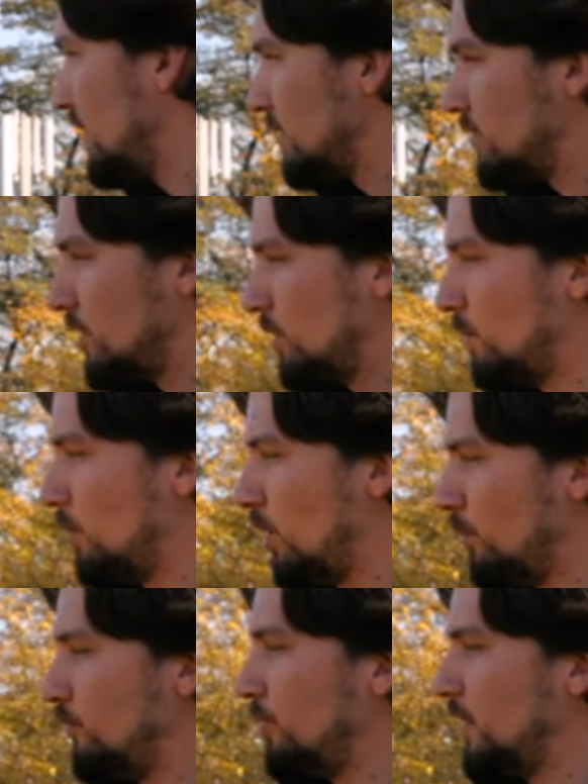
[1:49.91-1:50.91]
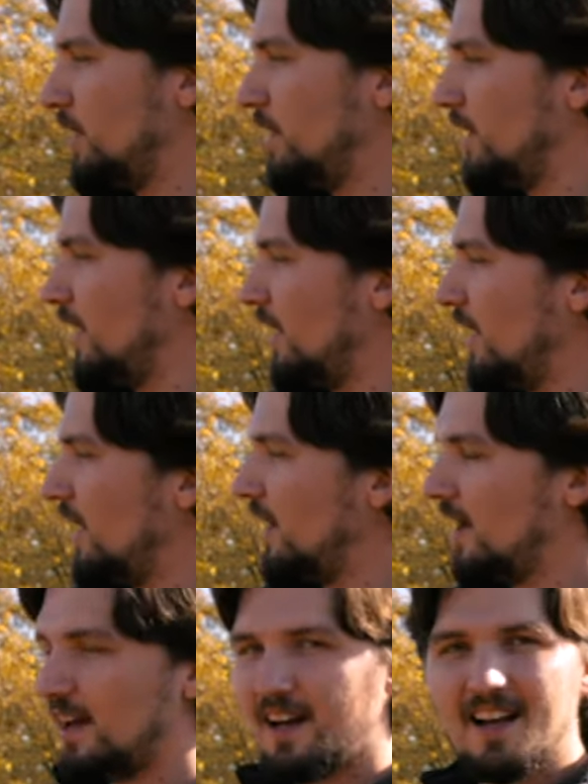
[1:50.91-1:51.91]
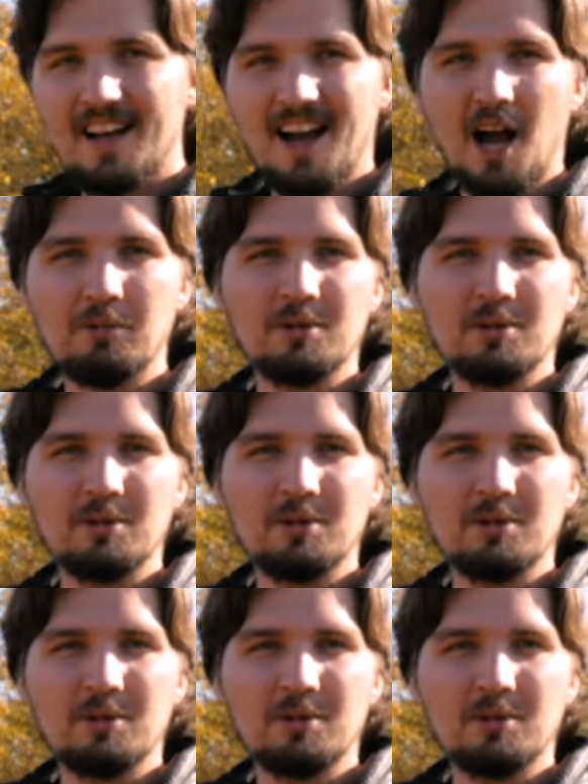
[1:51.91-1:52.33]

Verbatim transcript: So hopefully I